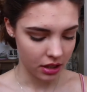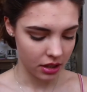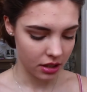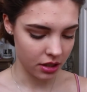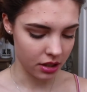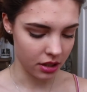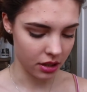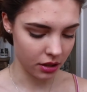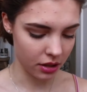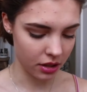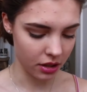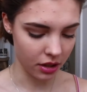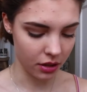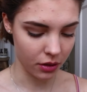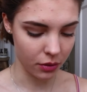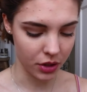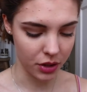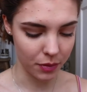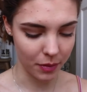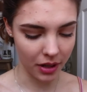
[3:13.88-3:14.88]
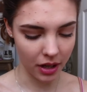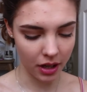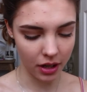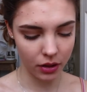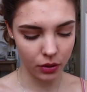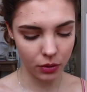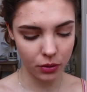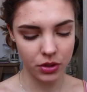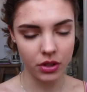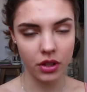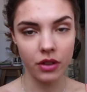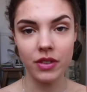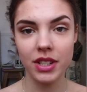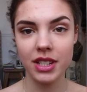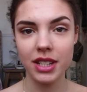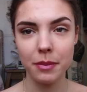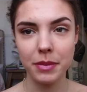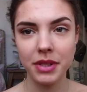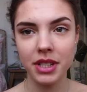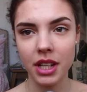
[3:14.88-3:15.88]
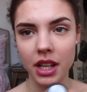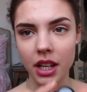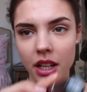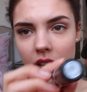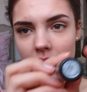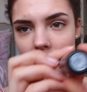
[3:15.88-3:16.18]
So, you know, wish me luck. Also, this lipstick